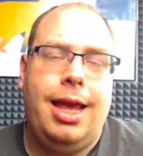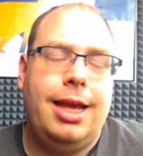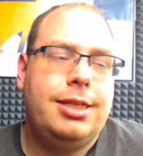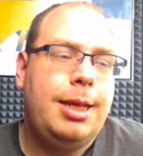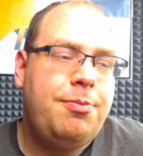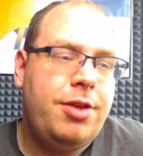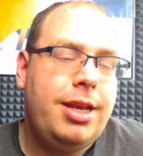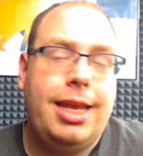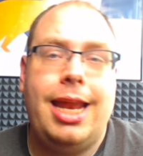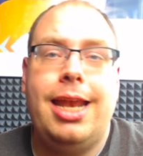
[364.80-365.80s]
actually
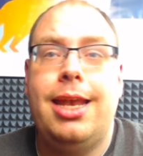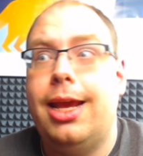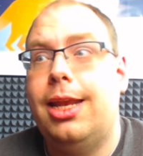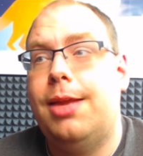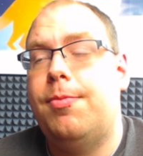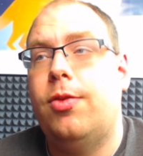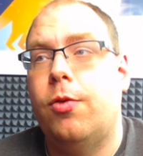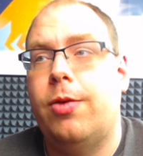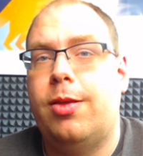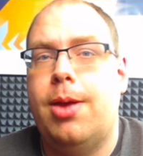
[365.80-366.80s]
printed 10 negative
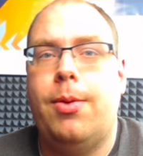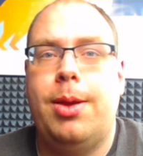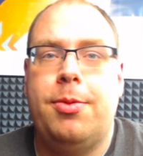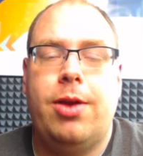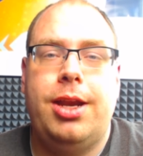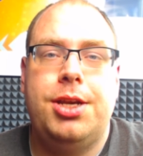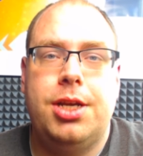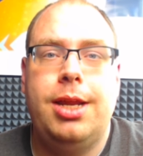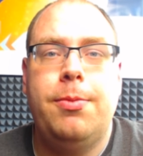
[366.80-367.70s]
stories about immigration,